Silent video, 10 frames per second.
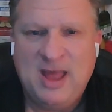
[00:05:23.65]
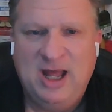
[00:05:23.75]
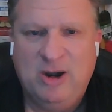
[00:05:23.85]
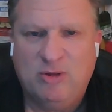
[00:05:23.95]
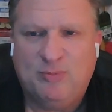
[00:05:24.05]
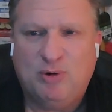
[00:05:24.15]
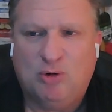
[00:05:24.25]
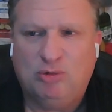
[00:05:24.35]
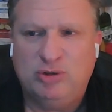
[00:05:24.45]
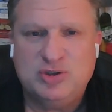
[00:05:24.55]
enter the
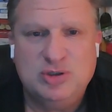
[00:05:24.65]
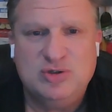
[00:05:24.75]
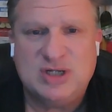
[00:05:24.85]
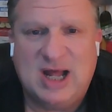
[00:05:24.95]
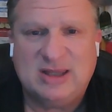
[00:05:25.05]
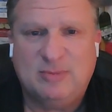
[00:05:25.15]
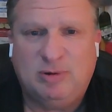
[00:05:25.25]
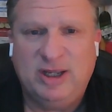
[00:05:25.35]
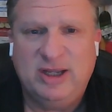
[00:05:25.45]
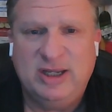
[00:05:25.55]
portal and choose not to
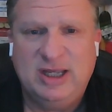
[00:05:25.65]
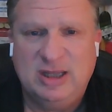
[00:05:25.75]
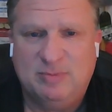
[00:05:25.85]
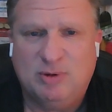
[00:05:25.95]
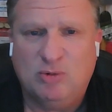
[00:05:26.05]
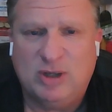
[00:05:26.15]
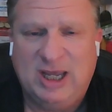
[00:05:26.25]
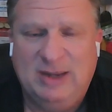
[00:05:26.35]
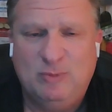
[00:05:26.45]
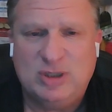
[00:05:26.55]
play in the bowl game,